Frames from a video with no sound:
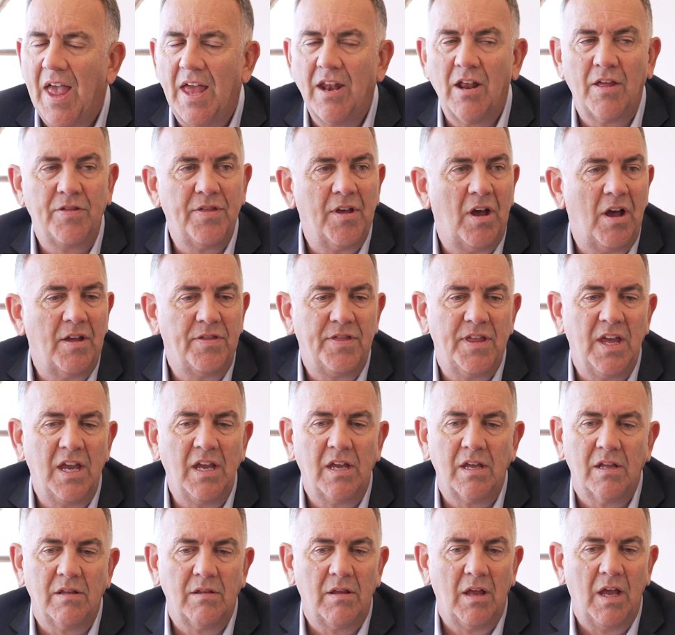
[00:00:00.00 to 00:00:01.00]
And I
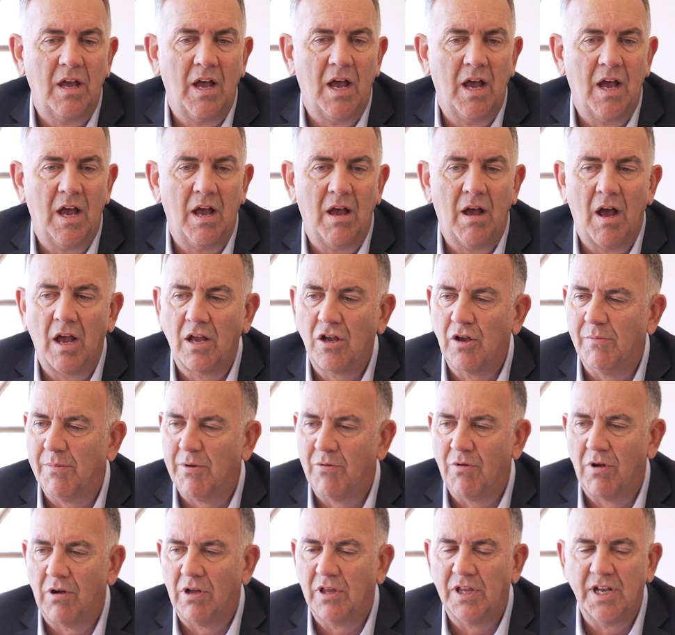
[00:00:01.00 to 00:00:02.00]
think, I could be
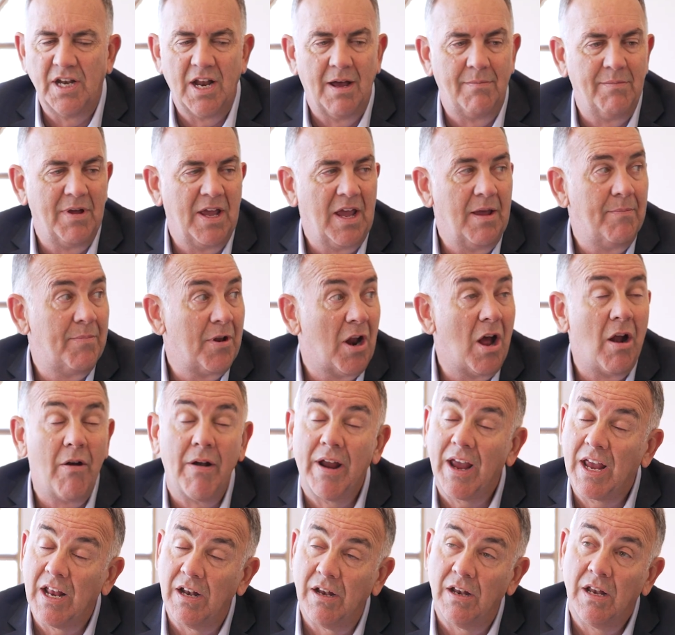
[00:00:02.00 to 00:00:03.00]
wrong in the number here, but I
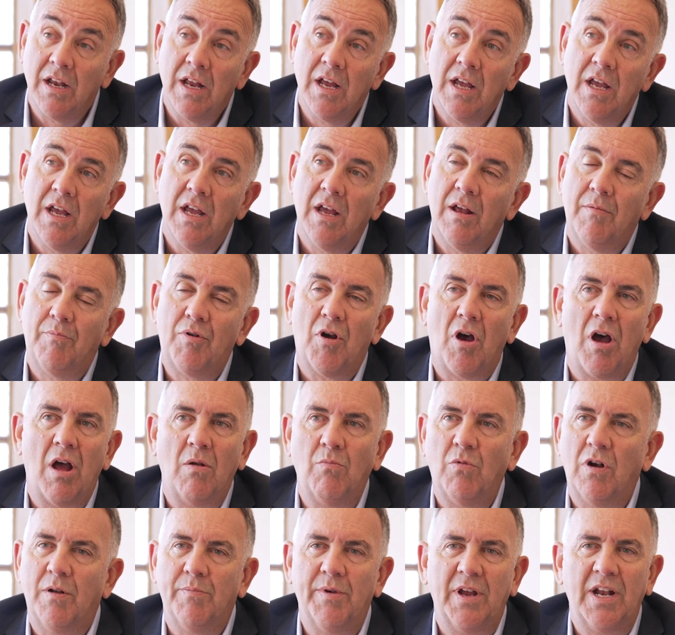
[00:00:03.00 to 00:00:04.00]
reckon
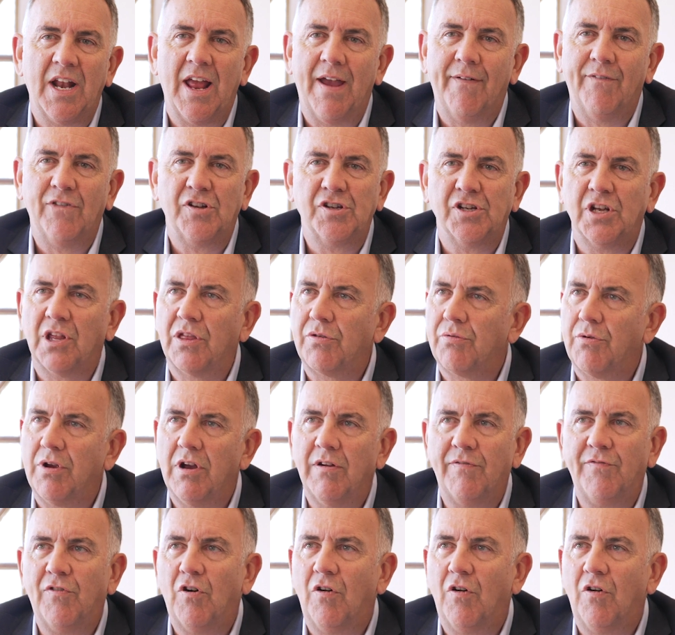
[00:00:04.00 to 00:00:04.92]
Brian would have been averaging 3 or